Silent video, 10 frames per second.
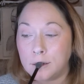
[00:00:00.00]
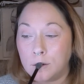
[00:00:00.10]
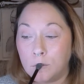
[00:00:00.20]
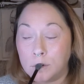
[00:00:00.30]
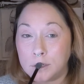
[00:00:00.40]

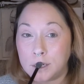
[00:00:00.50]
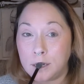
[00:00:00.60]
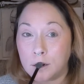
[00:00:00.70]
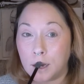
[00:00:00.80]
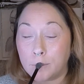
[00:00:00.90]
onto
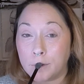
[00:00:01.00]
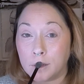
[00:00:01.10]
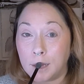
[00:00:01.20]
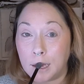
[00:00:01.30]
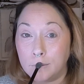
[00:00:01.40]
your upper
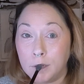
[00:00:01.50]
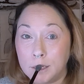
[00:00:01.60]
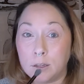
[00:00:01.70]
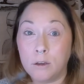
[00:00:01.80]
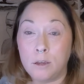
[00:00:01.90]
lip
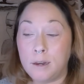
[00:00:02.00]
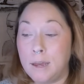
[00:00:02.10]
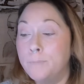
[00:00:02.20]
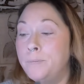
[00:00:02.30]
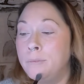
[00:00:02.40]
is all you
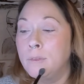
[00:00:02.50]
need.